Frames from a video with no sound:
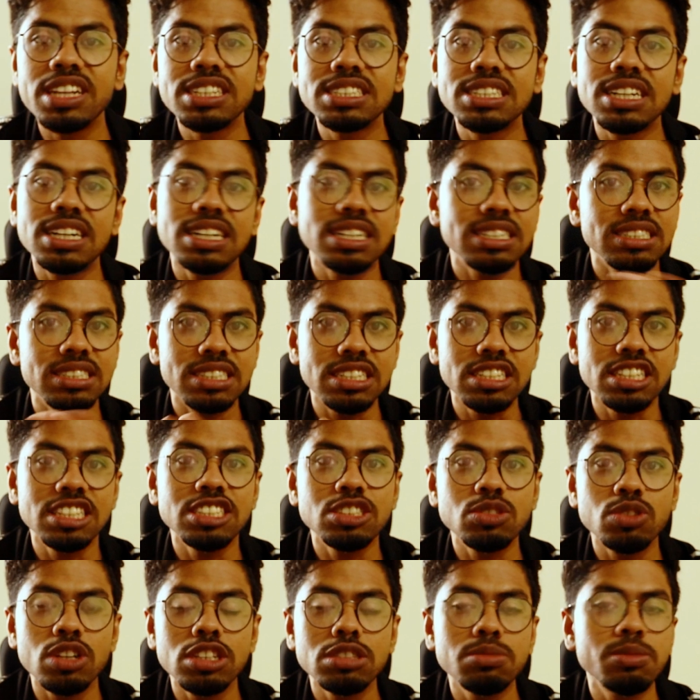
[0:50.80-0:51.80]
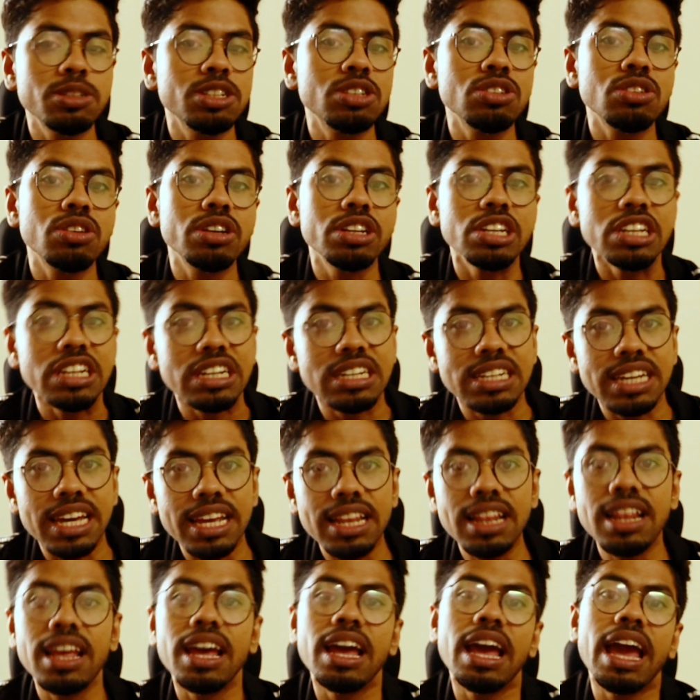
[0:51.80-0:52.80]
discuss in this today's video in
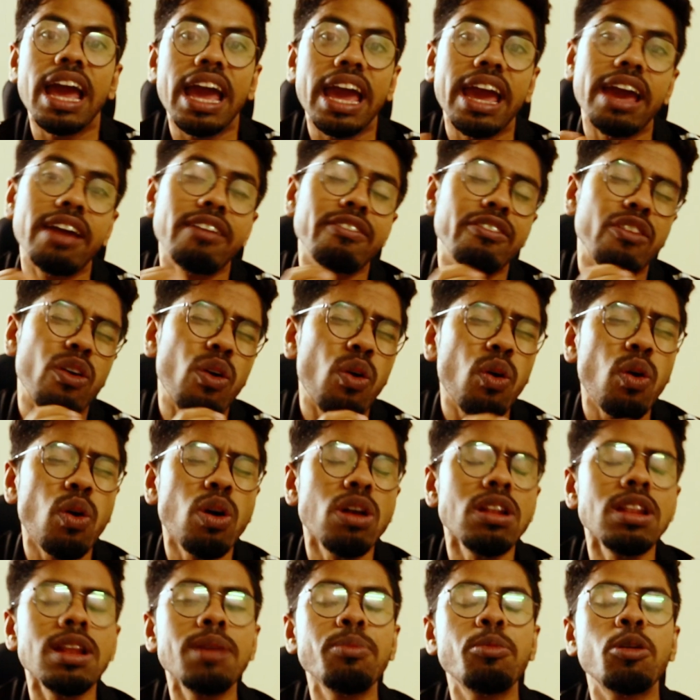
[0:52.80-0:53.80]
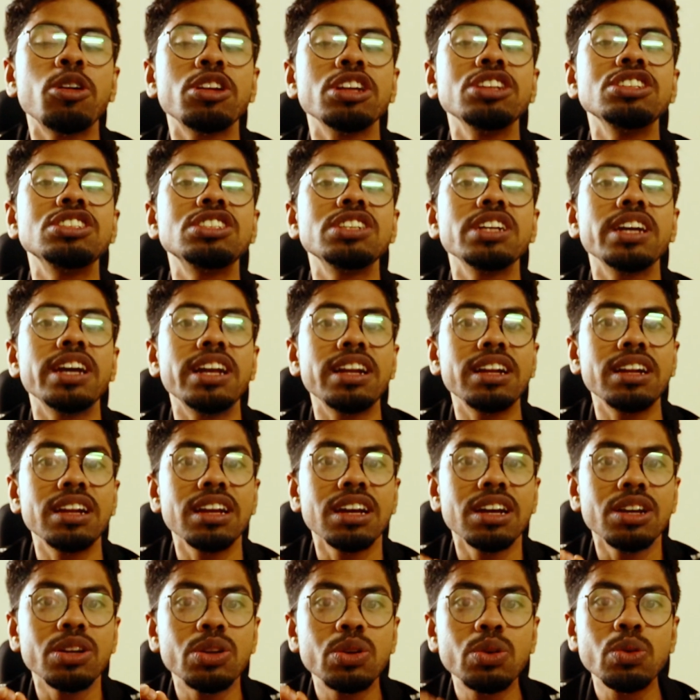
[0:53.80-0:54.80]
detail, have all the potential
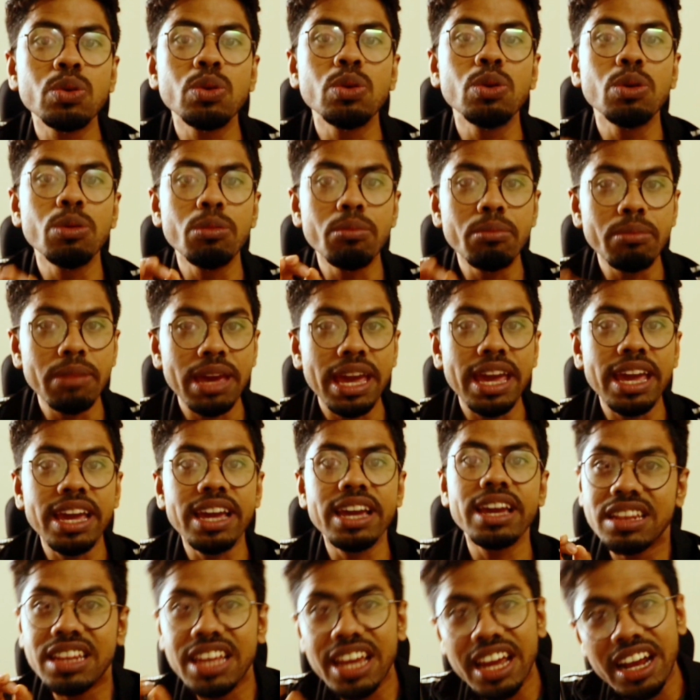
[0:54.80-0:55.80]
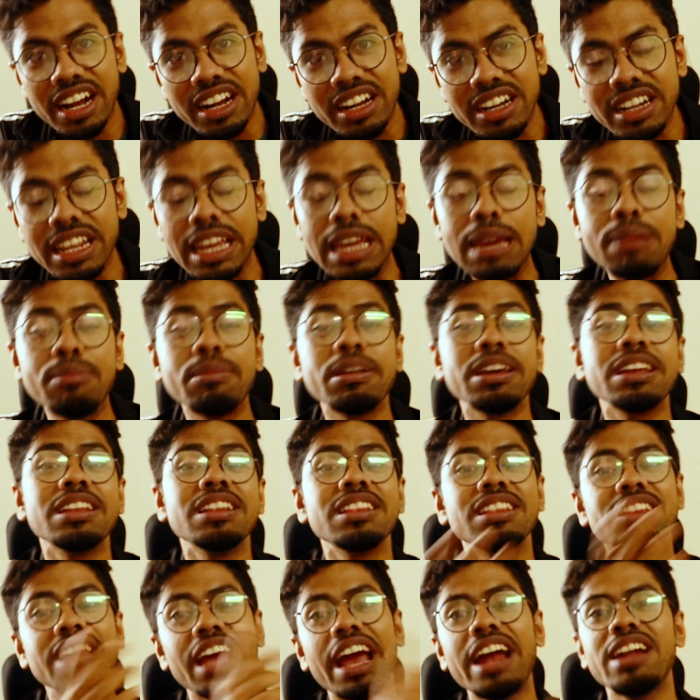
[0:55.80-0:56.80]
to make their name
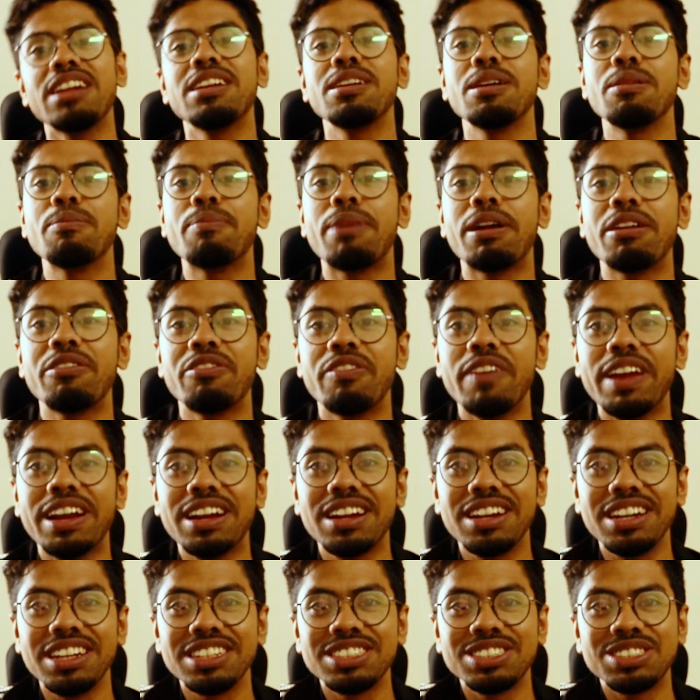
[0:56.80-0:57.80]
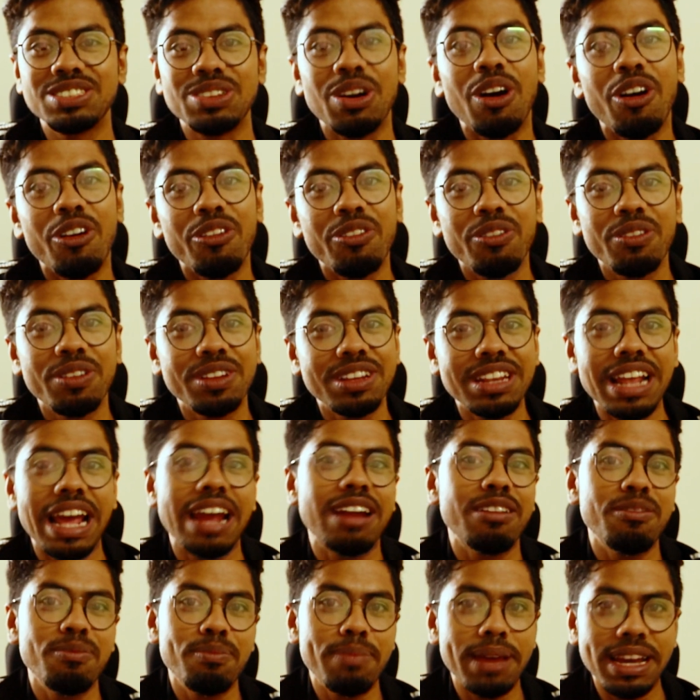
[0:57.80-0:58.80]
in that perfect list of
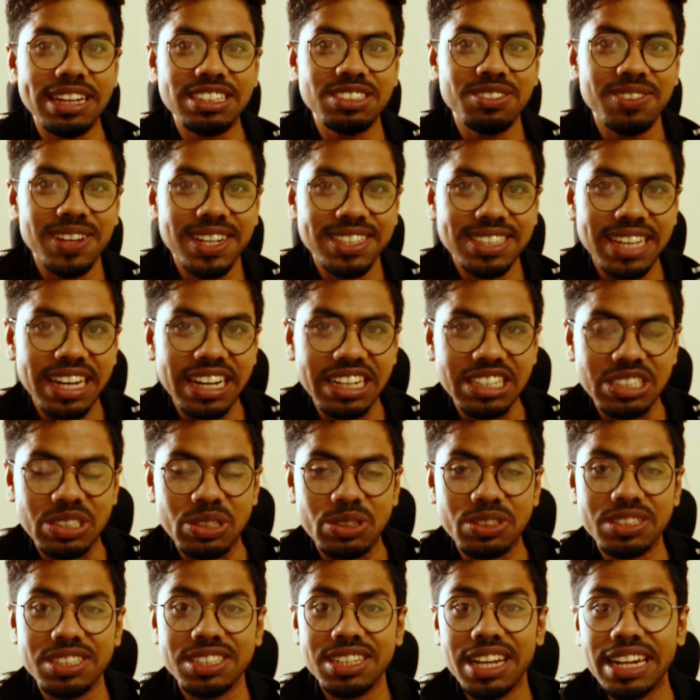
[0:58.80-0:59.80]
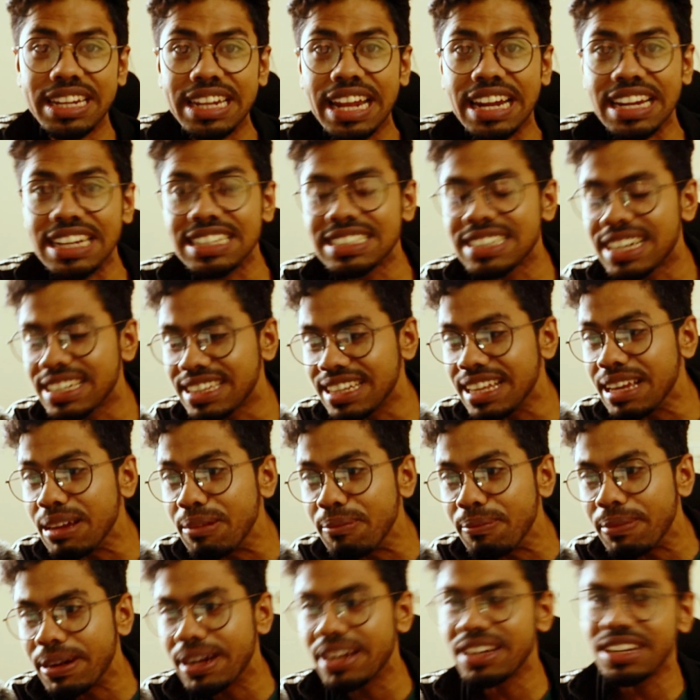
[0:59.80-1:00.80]
10 best VLSI resources, and that is
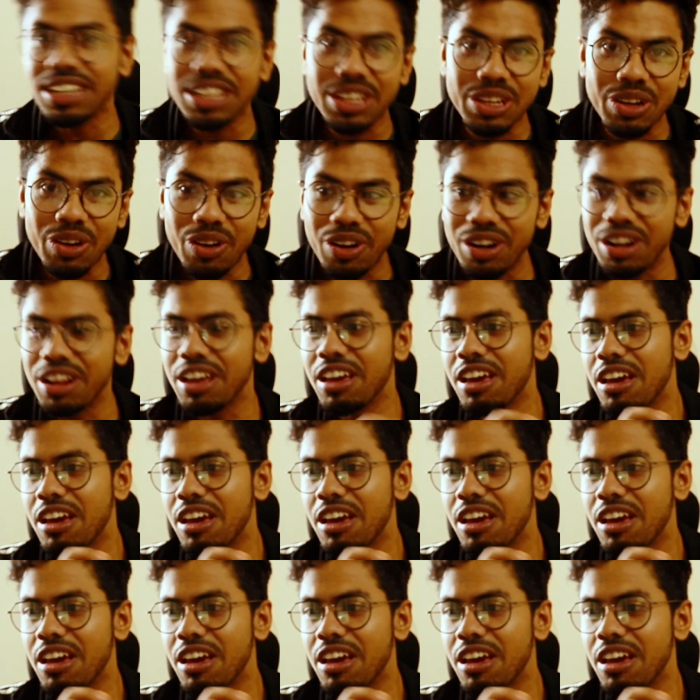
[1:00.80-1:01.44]
nothing but your